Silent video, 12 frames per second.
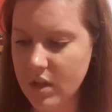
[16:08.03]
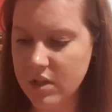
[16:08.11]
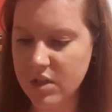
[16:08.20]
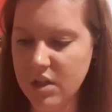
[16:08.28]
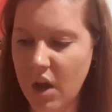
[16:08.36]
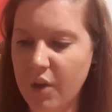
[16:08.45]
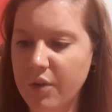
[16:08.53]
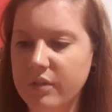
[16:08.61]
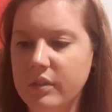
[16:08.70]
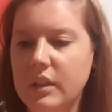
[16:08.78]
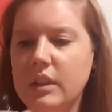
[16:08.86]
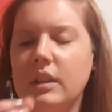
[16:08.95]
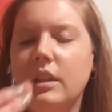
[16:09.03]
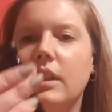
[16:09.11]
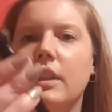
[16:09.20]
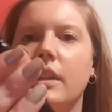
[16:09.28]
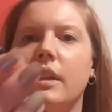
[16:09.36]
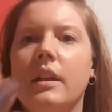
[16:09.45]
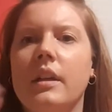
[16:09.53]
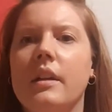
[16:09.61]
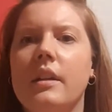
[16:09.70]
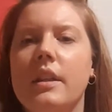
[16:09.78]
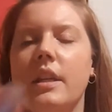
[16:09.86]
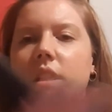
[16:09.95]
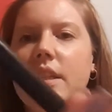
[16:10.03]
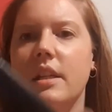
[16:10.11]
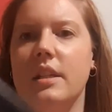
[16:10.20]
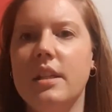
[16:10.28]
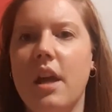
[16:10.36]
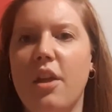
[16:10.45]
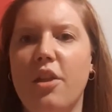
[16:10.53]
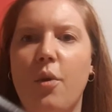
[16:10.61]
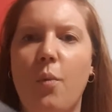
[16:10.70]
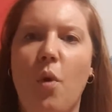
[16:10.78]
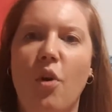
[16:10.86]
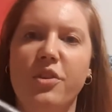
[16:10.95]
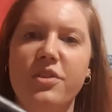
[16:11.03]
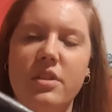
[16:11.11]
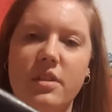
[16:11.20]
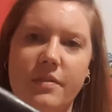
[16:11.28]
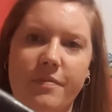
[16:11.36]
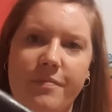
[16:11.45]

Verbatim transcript: So this is the wand